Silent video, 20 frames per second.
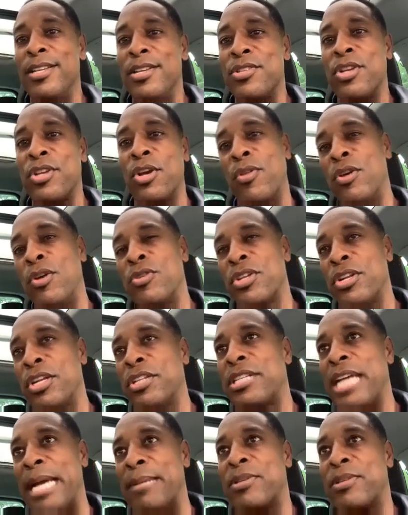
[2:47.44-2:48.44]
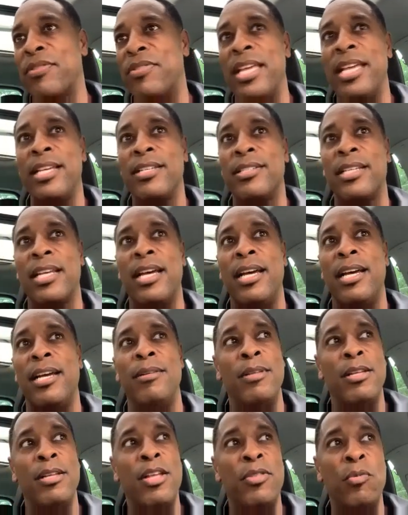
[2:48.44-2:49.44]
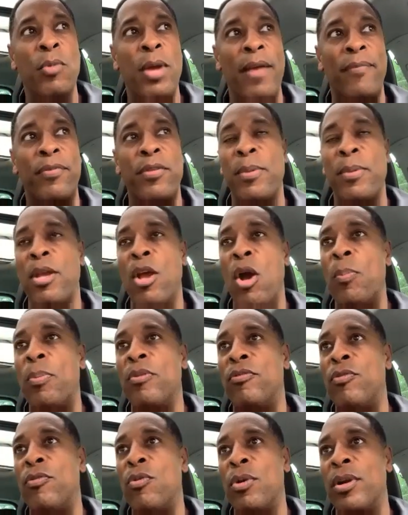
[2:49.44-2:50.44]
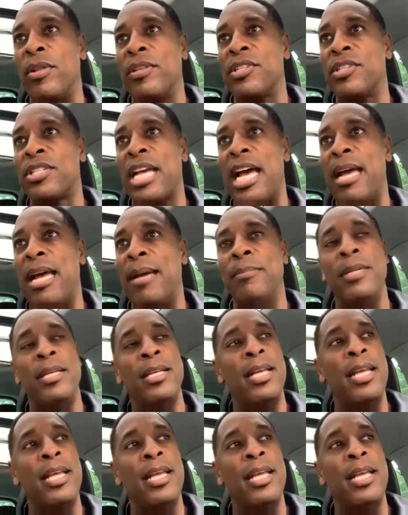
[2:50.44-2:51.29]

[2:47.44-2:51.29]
So those are the types of things we have to be open for in this time.